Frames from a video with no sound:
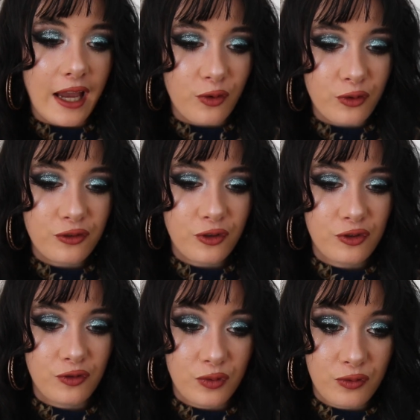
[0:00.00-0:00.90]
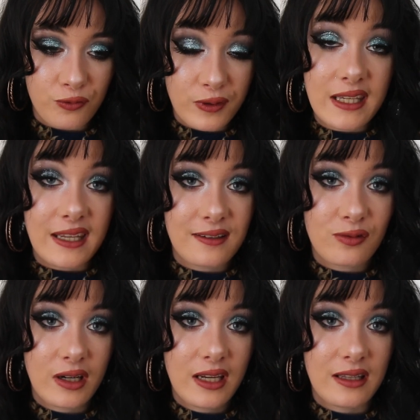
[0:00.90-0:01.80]
I also just want to
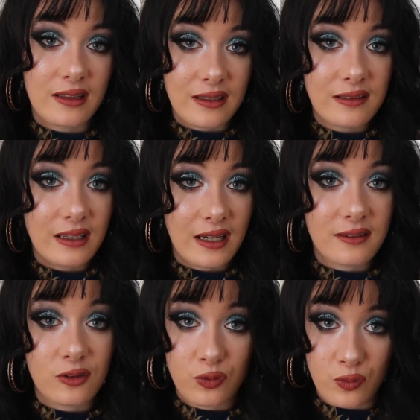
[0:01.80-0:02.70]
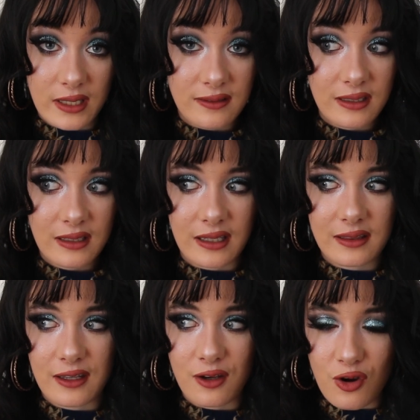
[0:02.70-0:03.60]
reiterate that these guys are 20,
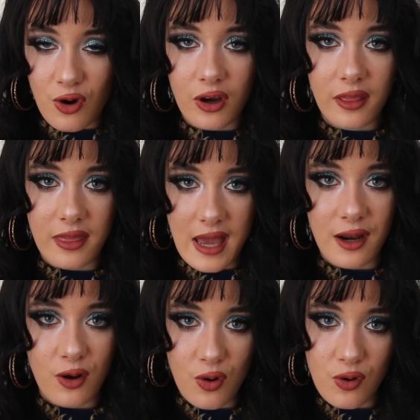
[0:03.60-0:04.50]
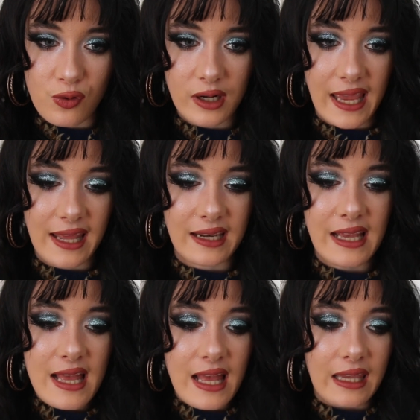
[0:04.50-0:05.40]
like they're not that old,
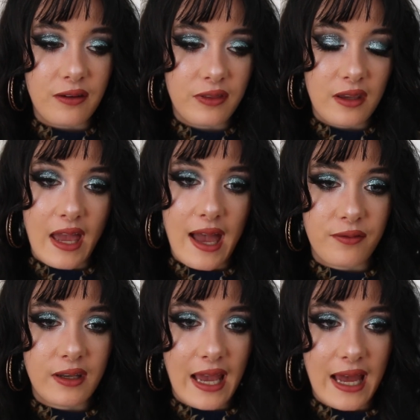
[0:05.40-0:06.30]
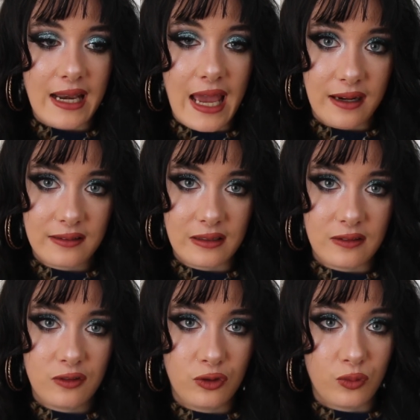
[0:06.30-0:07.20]
and if they haven't had
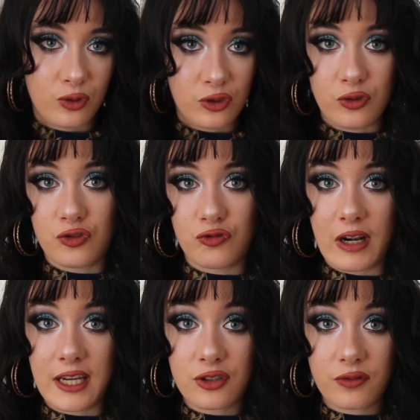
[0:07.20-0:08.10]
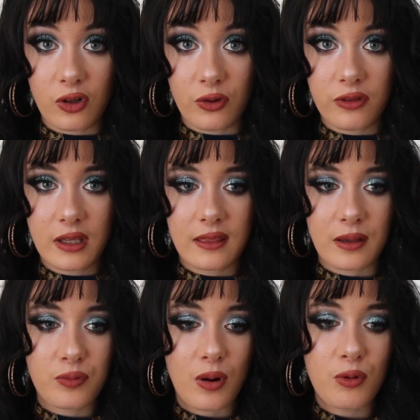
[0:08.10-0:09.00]
access to a huge range of clothing,
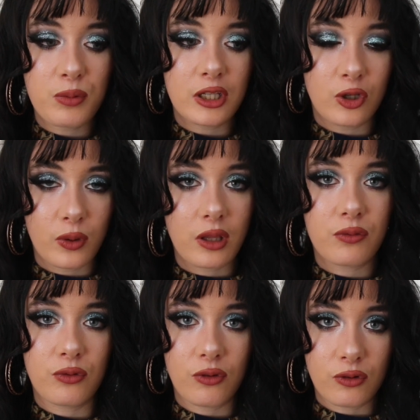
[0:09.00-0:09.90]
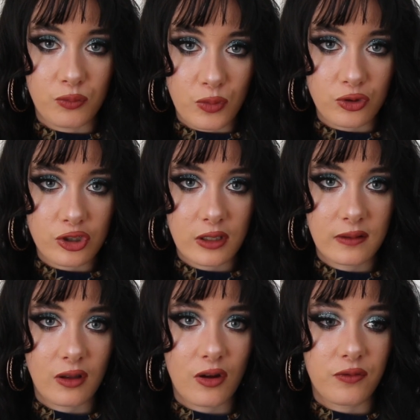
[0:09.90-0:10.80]
they're probably going through those
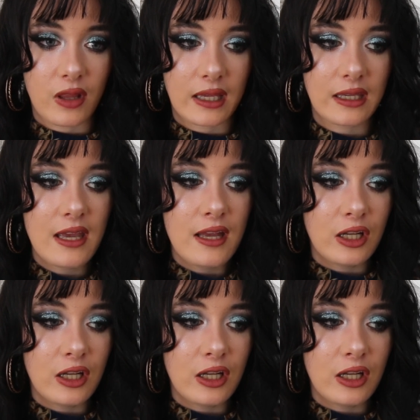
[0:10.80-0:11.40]
motions of like